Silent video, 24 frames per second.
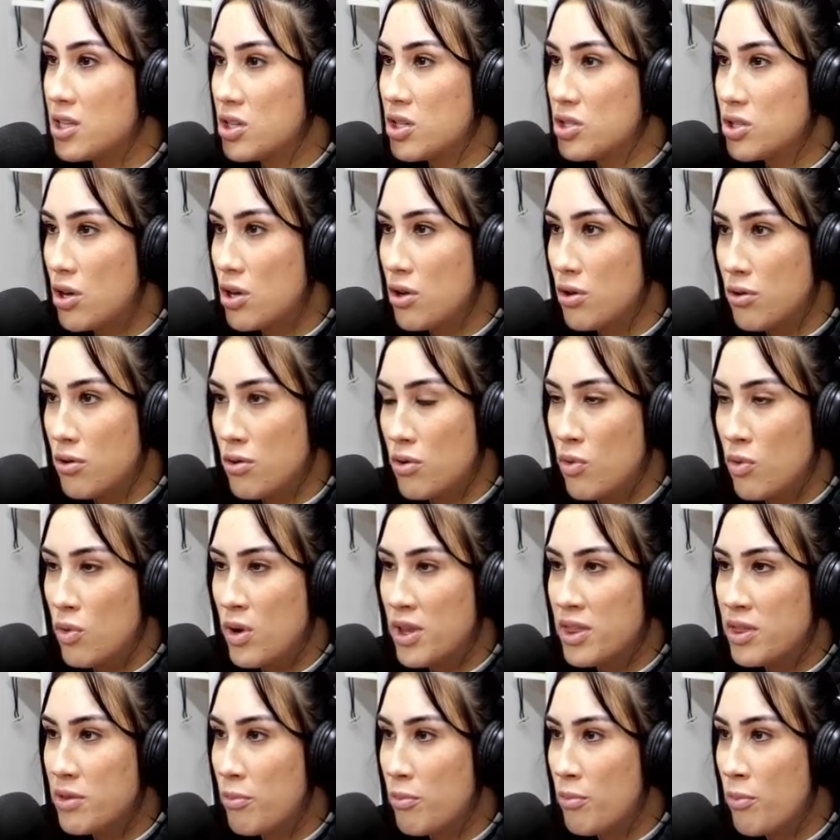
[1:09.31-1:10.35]
So
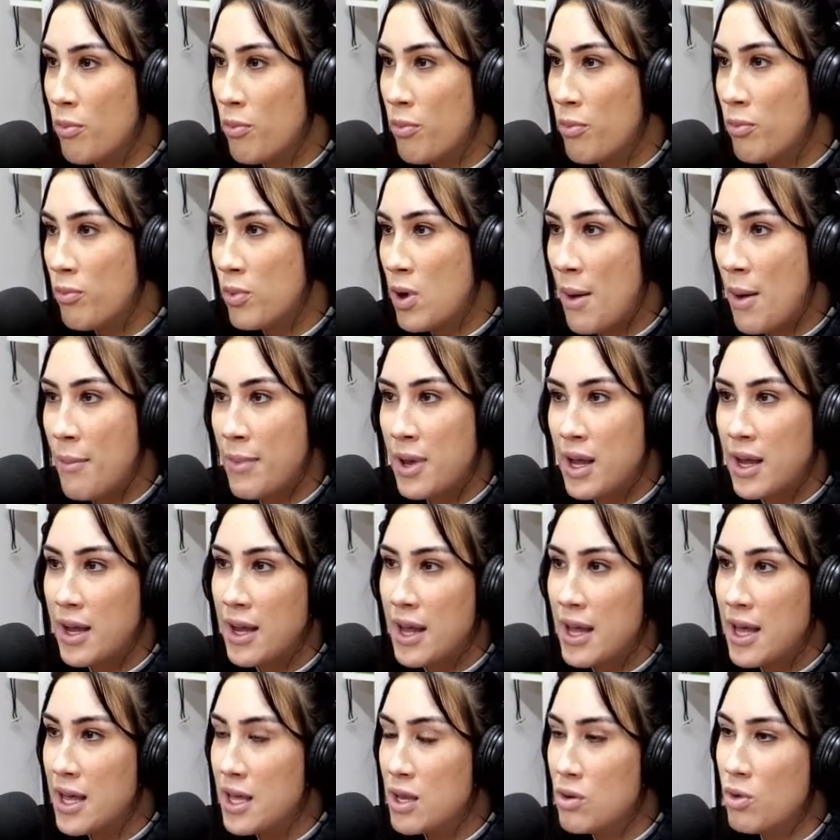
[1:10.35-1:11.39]
with coming
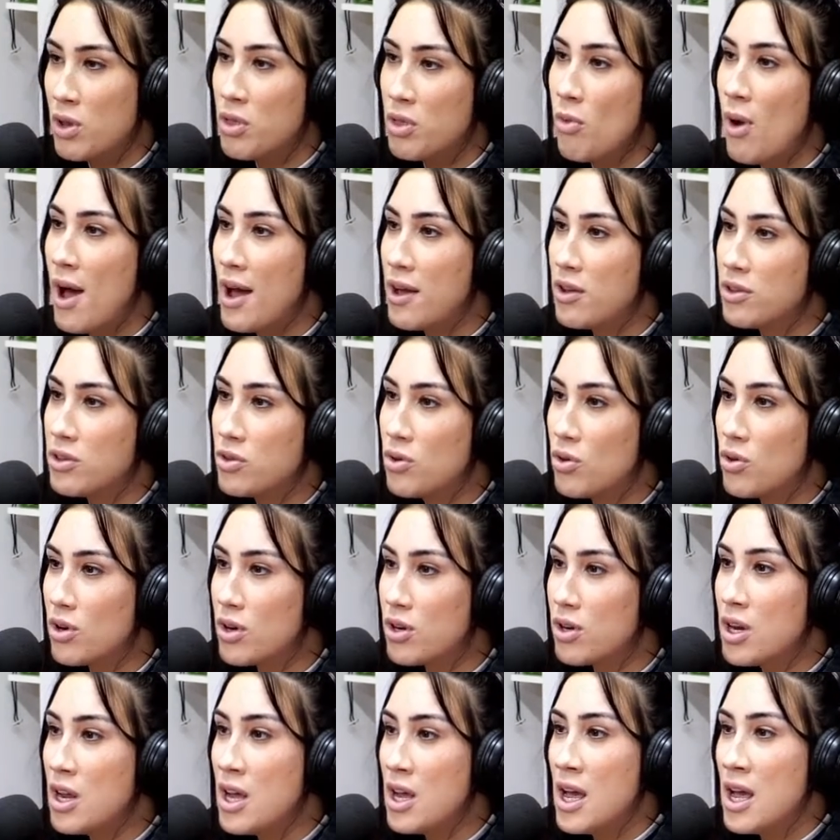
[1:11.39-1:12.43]
in with Wild
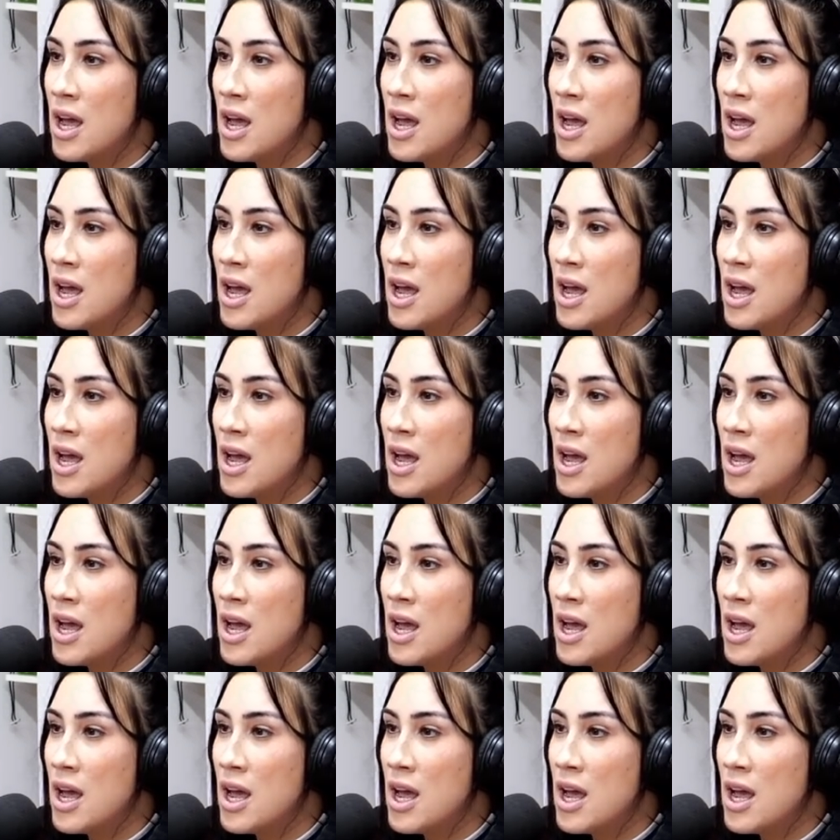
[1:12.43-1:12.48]
Thorn,